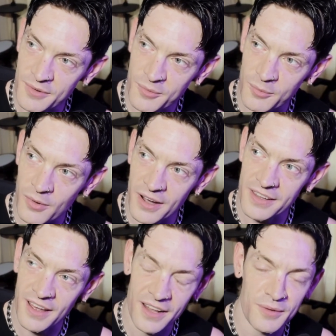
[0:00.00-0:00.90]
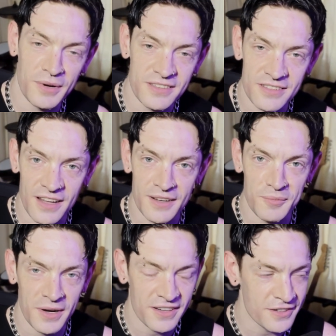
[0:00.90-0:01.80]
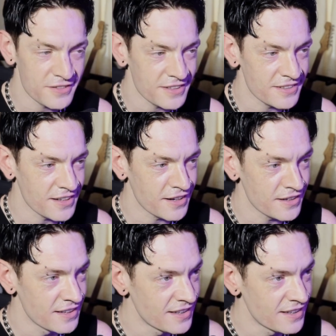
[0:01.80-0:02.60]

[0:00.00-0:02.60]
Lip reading: why the hell am I selling my acoustic guitar?